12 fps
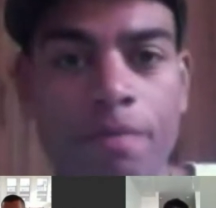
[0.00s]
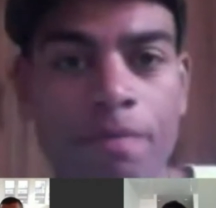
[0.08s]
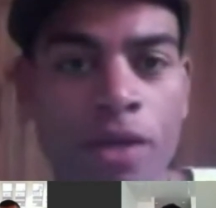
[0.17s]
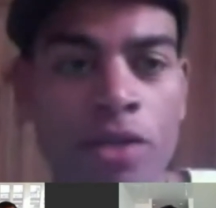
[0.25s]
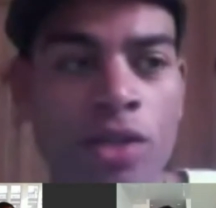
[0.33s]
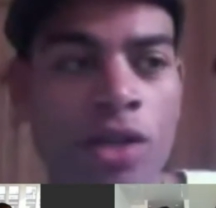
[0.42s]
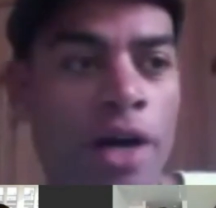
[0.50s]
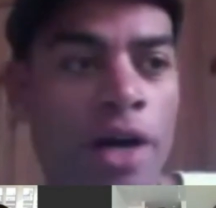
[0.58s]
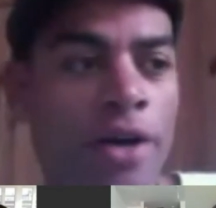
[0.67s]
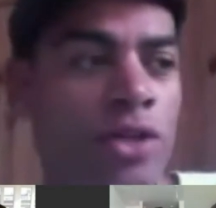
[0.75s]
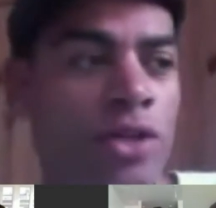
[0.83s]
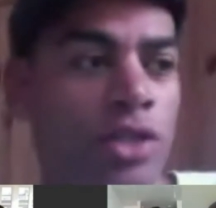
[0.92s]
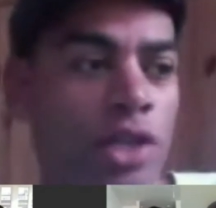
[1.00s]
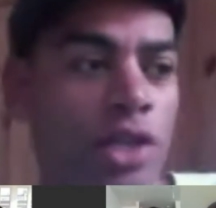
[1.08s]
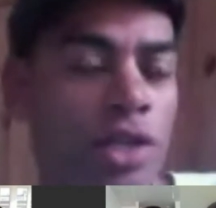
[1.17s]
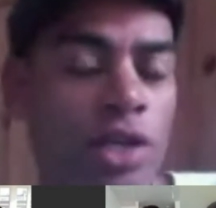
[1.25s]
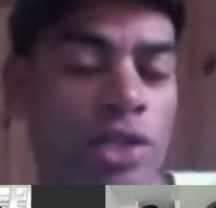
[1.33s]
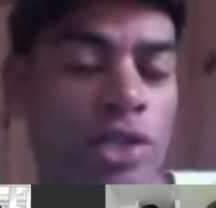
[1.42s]
He's a guy who
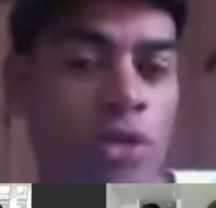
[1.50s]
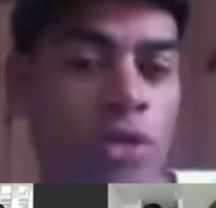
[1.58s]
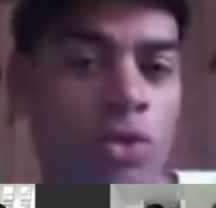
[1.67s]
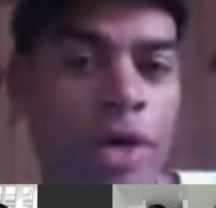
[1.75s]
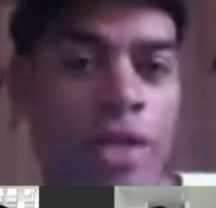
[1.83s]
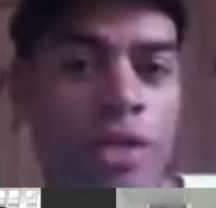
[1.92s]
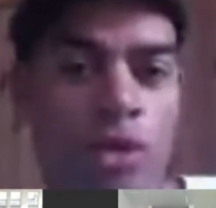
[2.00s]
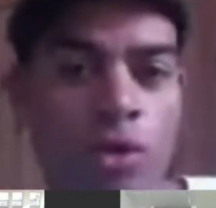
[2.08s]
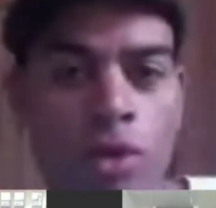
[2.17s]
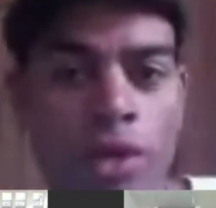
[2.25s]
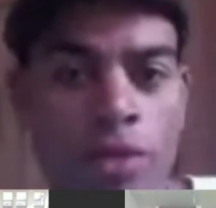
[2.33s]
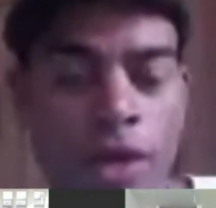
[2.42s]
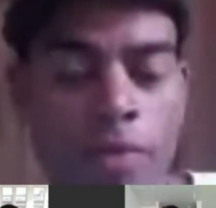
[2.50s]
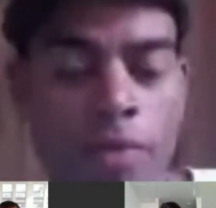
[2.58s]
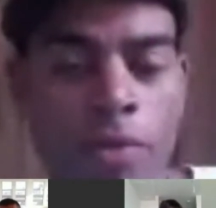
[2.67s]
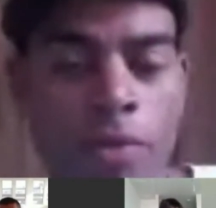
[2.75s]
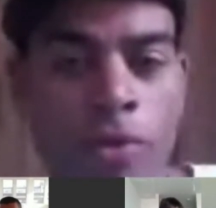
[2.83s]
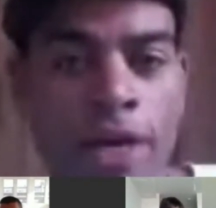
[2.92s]
he sells weed to all of these
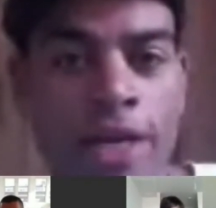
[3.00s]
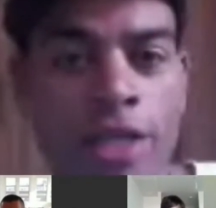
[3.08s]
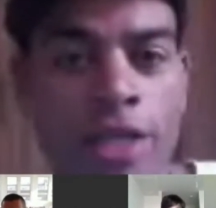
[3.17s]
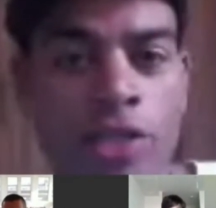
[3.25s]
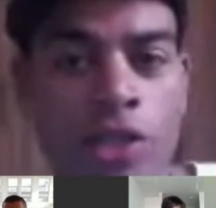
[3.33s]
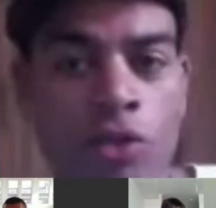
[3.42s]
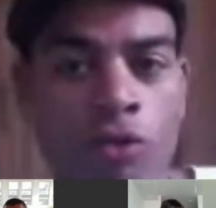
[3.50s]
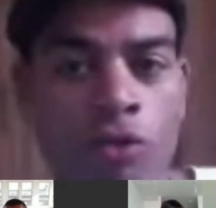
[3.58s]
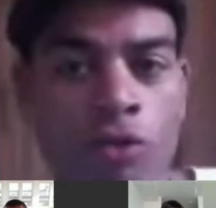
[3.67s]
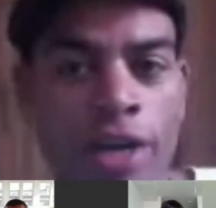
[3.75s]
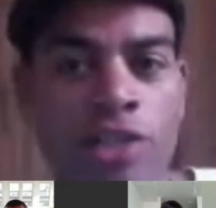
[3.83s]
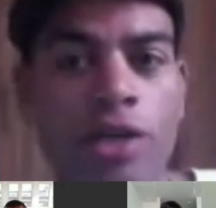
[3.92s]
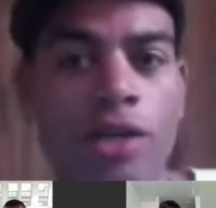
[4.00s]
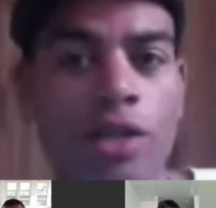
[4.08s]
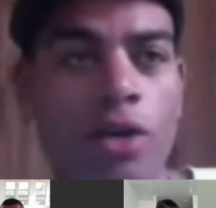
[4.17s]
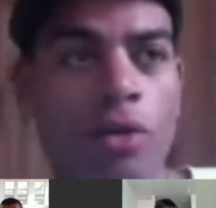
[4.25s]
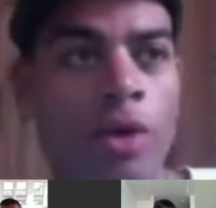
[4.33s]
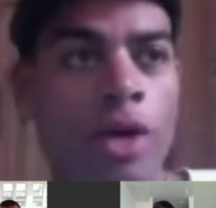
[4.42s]
people, and he's the reason
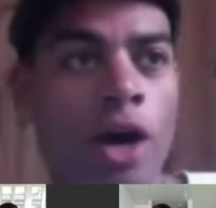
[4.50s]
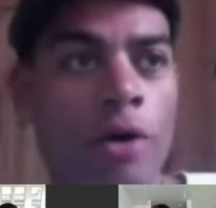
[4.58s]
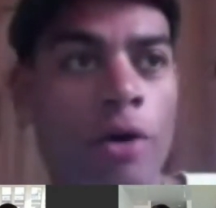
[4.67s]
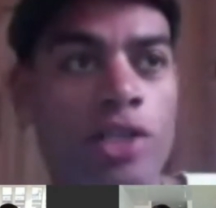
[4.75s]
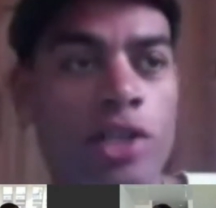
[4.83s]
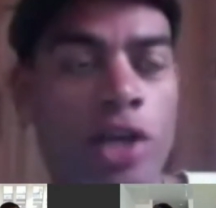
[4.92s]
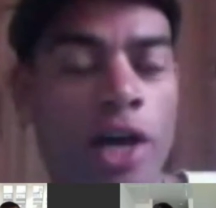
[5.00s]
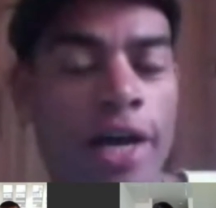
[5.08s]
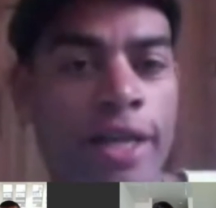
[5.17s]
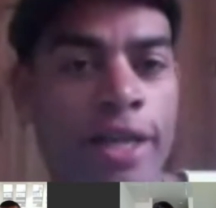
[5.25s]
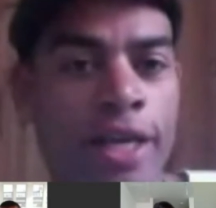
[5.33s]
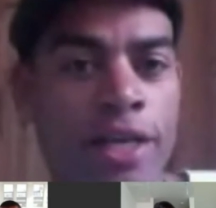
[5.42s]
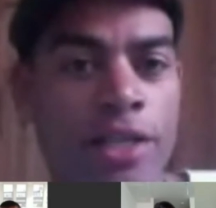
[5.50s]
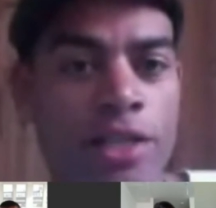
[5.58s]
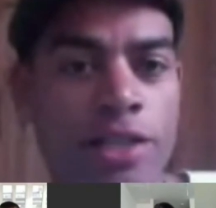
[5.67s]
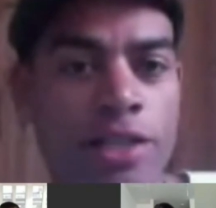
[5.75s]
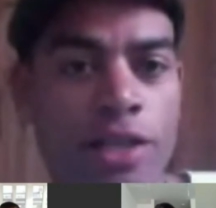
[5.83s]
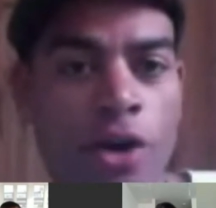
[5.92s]
that we go inside these
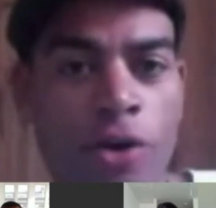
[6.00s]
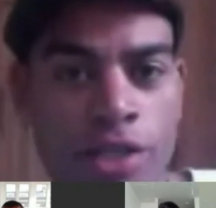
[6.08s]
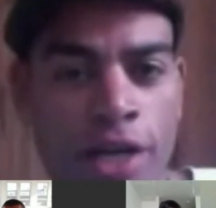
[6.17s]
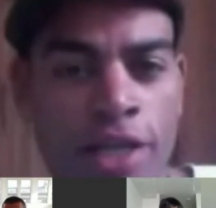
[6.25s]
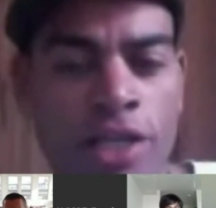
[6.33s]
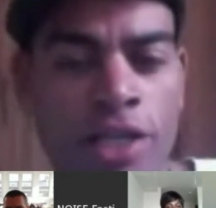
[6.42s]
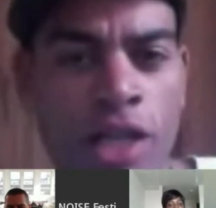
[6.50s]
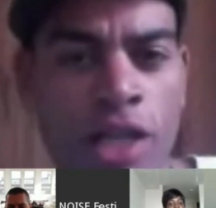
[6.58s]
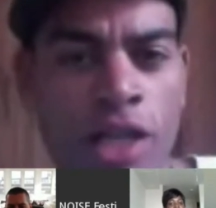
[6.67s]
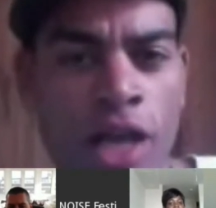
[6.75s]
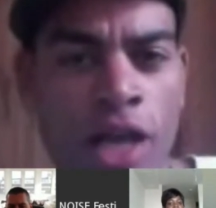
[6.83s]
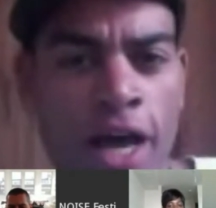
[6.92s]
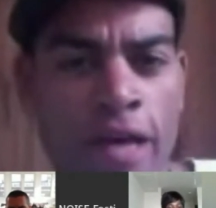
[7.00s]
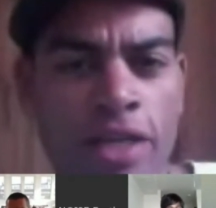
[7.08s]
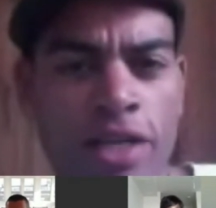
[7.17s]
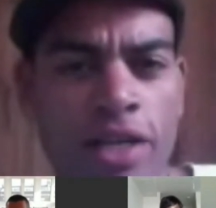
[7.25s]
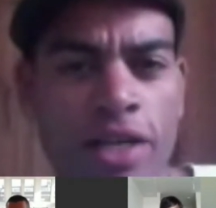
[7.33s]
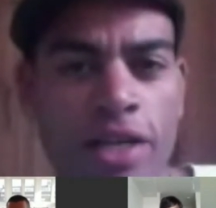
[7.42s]
homes and inside these lives.
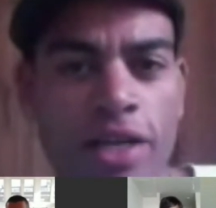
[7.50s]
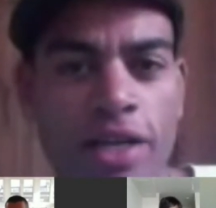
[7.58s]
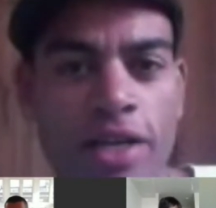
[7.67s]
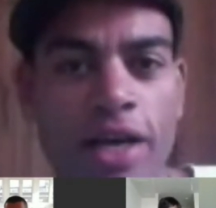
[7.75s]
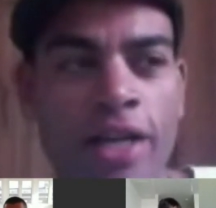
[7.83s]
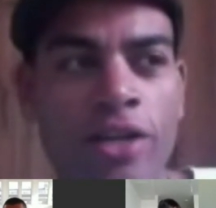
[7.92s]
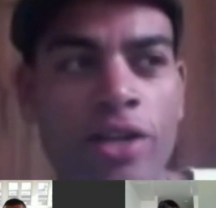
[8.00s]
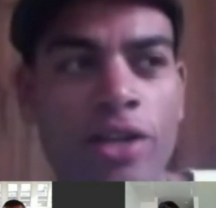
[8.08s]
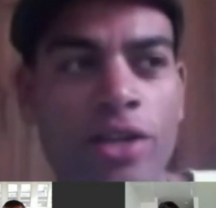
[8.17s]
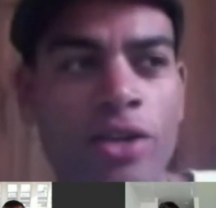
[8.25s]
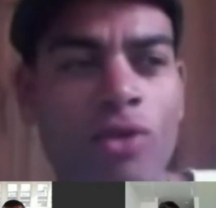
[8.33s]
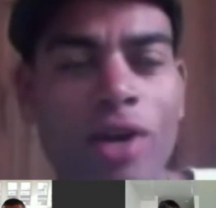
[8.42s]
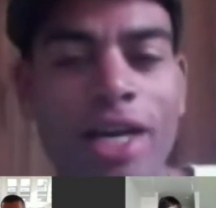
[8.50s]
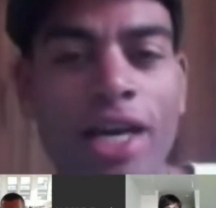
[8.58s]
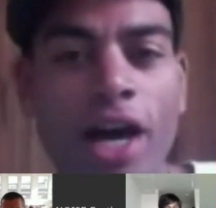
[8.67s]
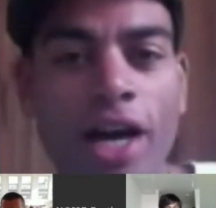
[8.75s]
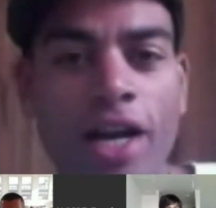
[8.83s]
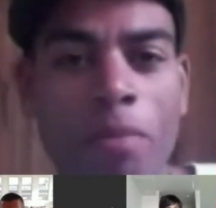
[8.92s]
And you really
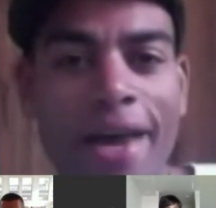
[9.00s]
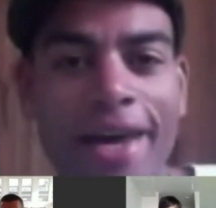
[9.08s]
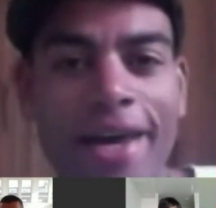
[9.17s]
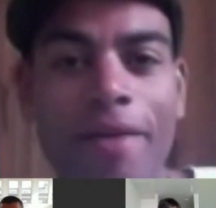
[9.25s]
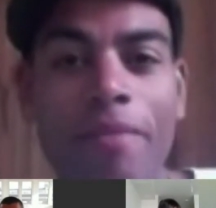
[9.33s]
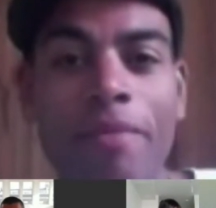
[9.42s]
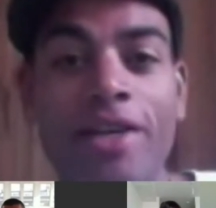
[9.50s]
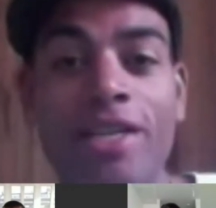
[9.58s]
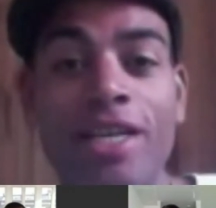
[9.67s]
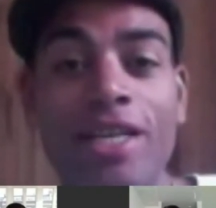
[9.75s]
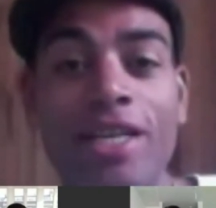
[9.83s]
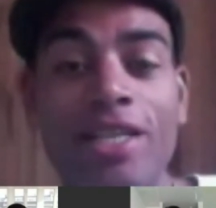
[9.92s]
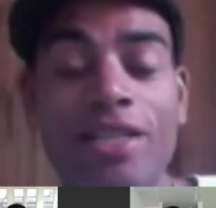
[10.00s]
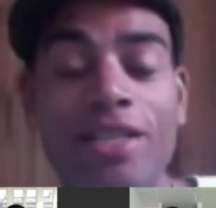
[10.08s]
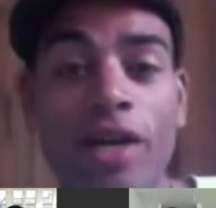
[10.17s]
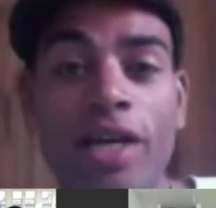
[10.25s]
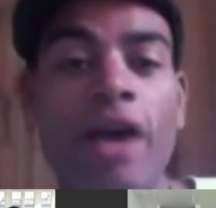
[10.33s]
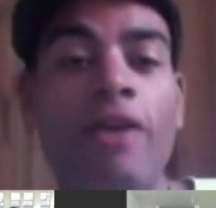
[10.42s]
kind of buy it because he's a
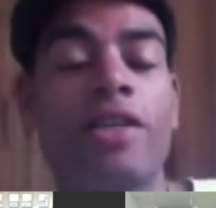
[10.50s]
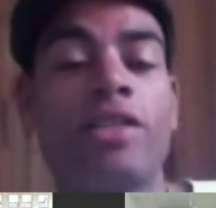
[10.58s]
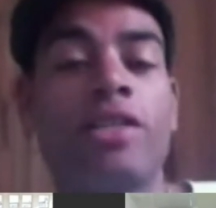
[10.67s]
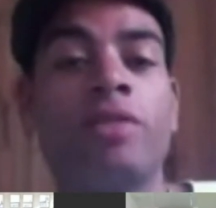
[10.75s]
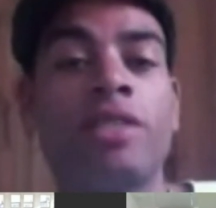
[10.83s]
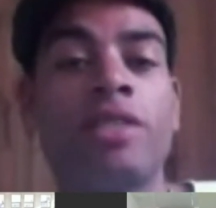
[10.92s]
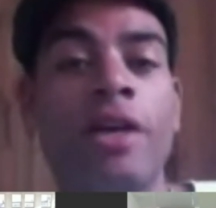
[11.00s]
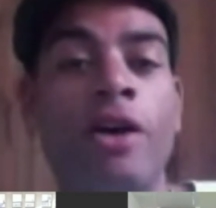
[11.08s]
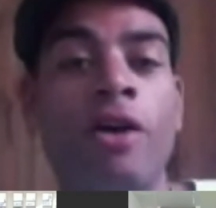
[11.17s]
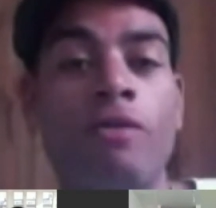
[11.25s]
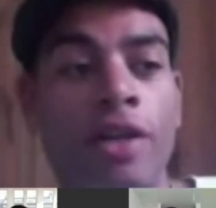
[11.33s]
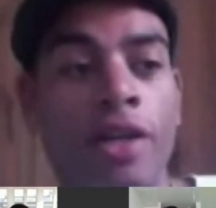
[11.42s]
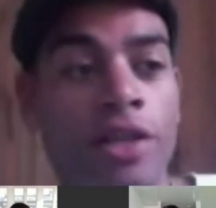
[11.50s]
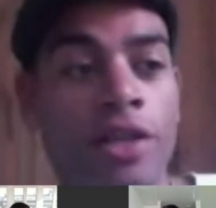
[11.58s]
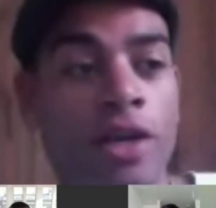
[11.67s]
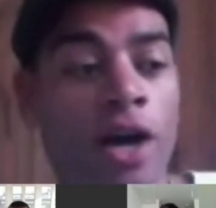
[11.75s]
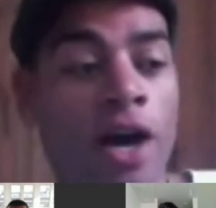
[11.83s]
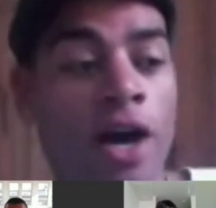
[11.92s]
funny character himself, and the
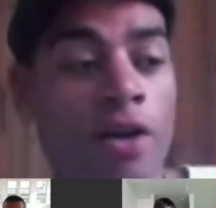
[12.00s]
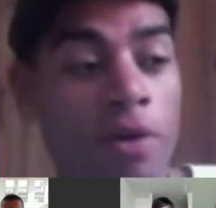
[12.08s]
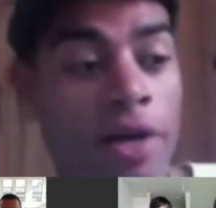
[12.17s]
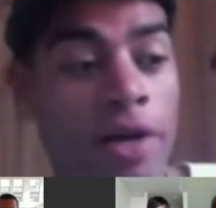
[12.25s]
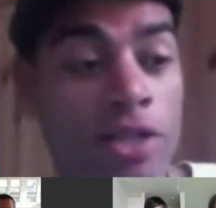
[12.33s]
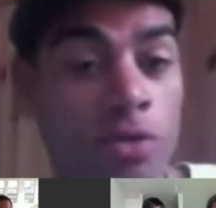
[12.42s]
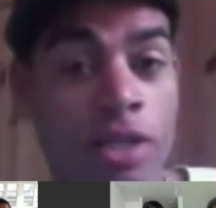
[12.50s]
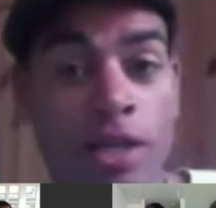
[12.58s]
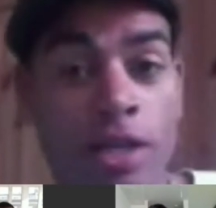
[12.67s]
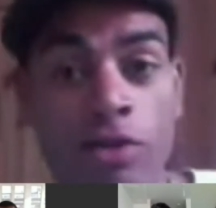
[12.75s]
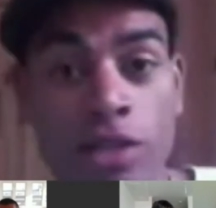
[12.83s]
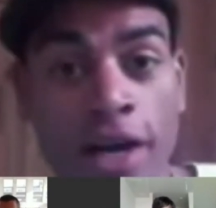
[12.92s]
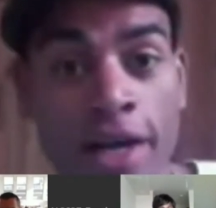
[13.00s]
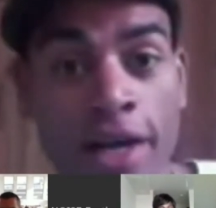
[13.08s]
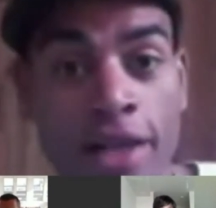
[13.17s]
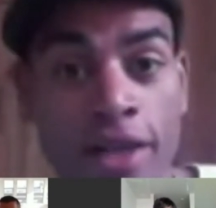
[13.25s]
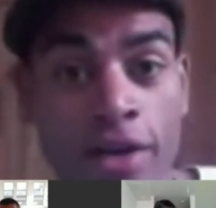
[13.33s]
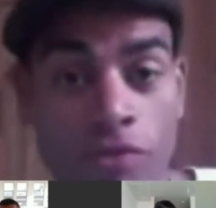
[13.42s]
guy who plays the weed dealer is the
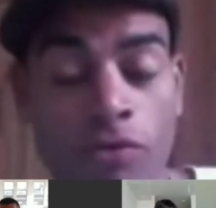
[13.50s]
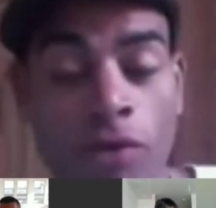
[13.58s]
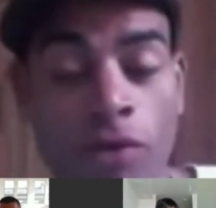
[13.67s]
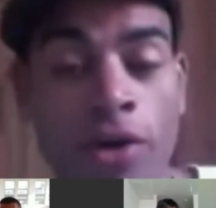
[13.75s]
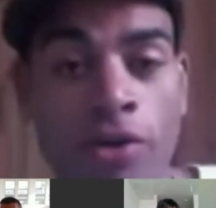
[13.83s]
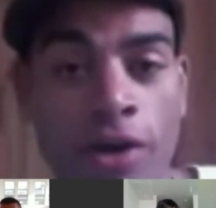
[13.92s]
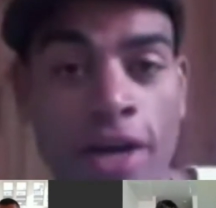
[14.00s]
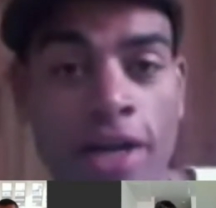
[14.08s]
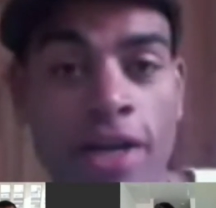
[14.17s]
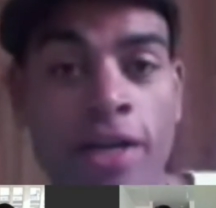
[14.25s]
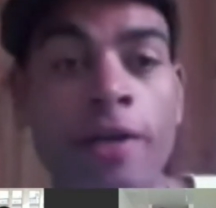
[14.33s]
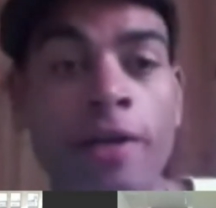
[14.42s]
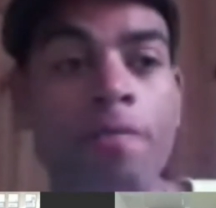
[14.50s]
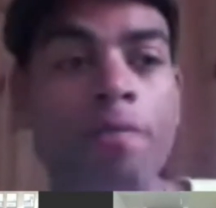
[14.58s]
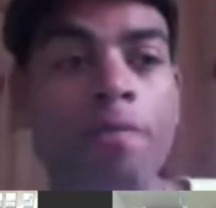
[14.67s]
guy that wrote and created it.